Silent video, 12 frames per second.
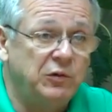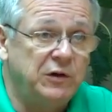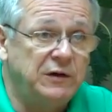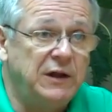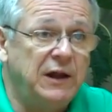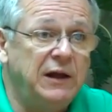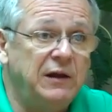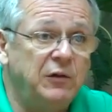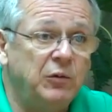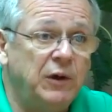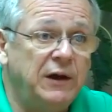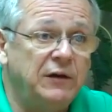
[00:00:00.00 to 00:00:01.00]
Today,
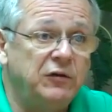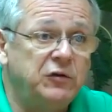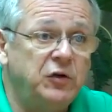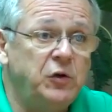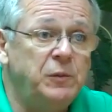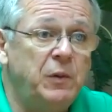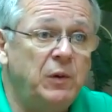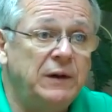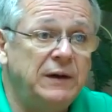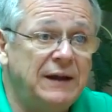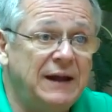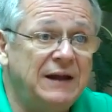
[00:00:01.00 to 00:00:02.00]
the rate is
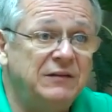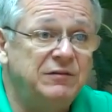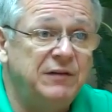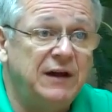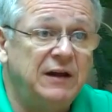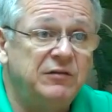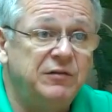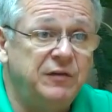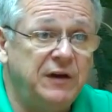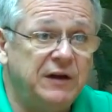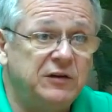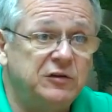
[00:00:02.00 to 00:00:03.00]
2.95
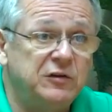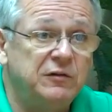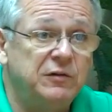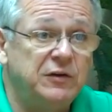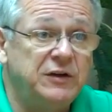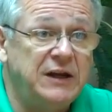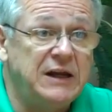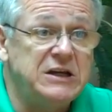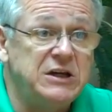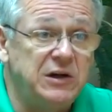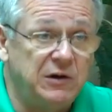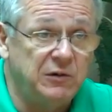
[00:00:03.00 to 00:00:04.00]
fixed for
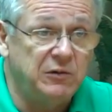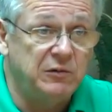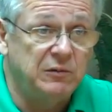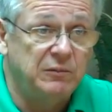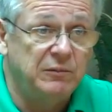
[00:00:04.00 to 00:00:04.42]
10 years.